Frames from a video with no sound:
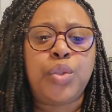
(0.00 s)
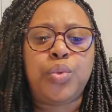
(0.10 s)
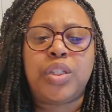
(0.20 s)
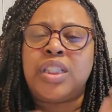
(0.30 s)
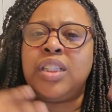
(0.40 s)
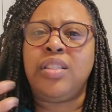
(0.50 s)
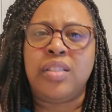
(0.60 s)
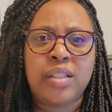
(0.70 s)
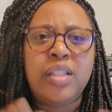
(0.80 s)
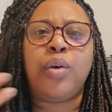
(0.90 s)
to just,
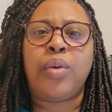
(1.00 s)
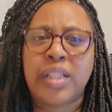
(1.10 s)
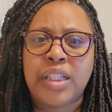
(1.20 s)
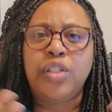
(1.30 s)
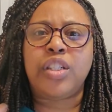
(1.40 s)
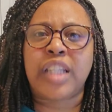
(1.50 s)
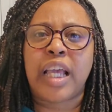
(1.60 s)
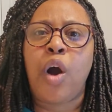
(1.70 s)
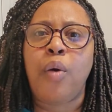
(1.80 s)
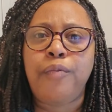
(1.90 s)
you know, continue to
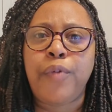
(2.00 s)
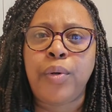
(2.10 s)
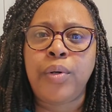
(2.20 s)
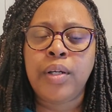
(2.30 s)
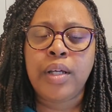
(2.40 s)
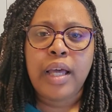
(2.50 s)
stay hopeful,